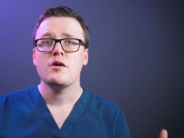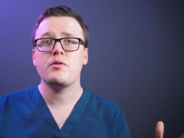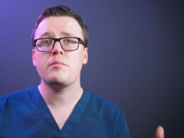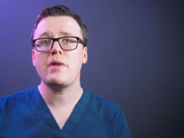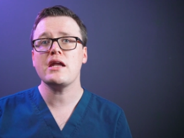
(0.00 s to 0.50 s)

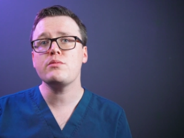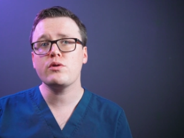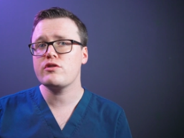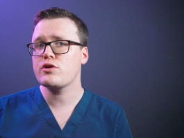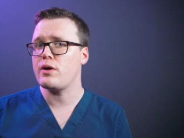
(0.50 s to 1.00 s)
but many
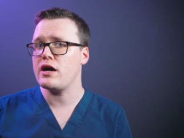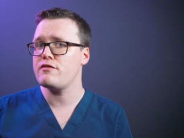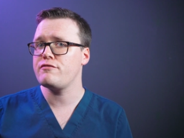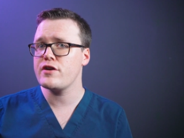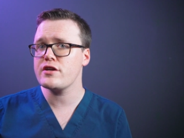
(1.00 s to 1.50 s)
will require
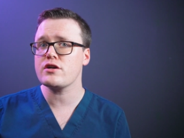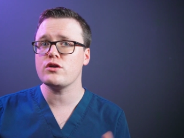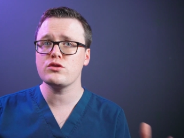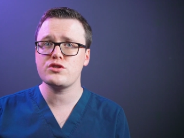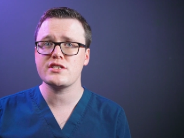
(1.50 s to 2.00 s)
further
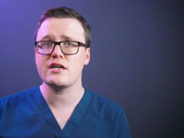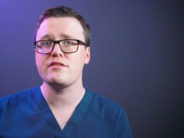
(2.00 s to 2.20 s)
ultrasound